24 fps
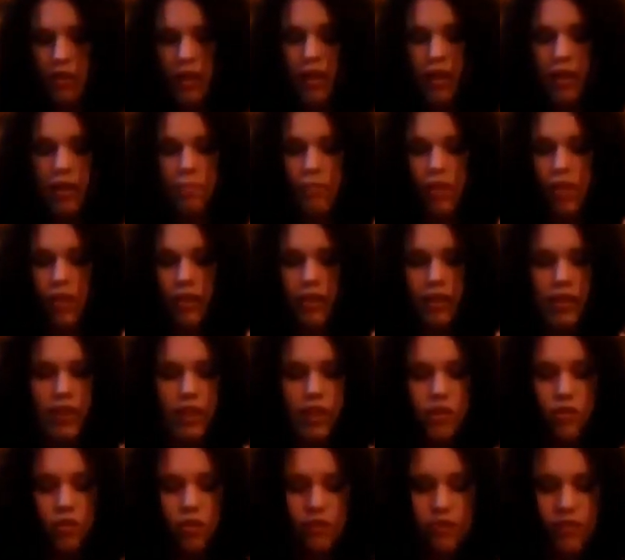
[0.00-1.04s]
You can
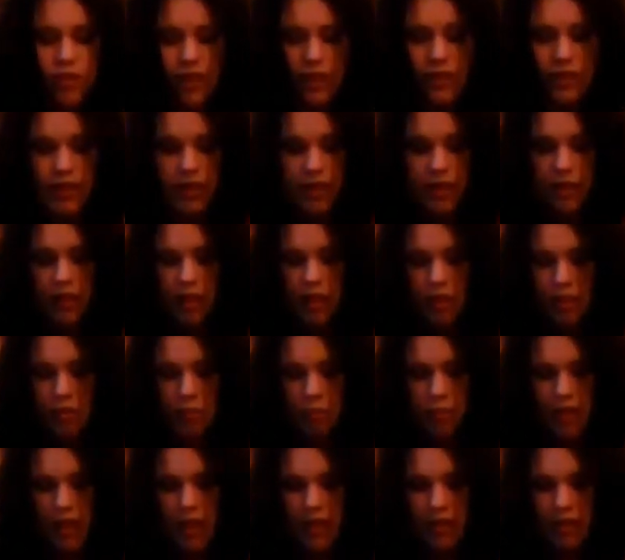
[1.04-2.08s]
see it's got,
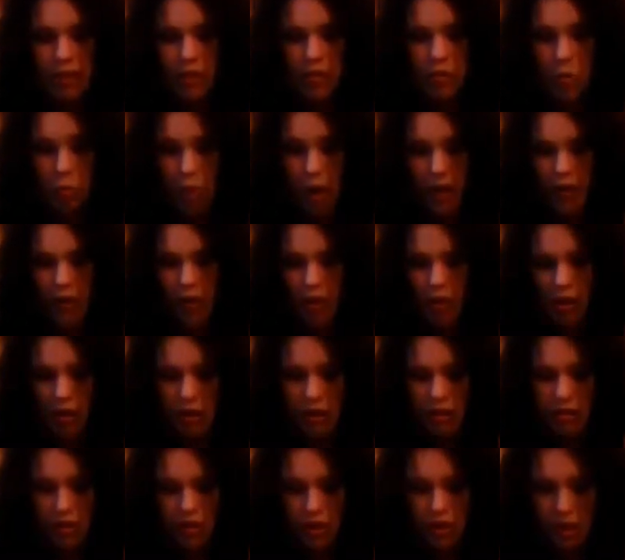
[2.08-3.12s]
but it is quite
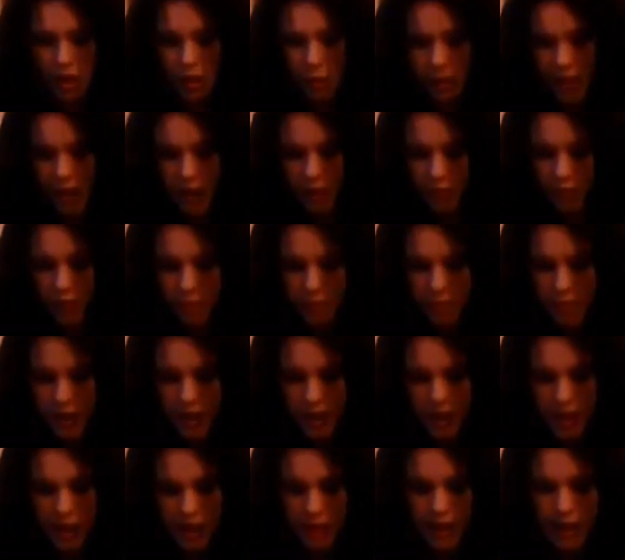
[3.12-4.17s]
hot, so you've got to be
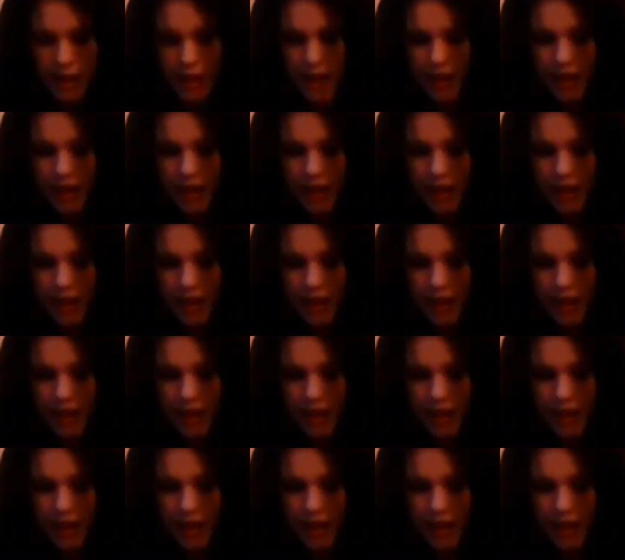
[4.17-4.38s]
careful.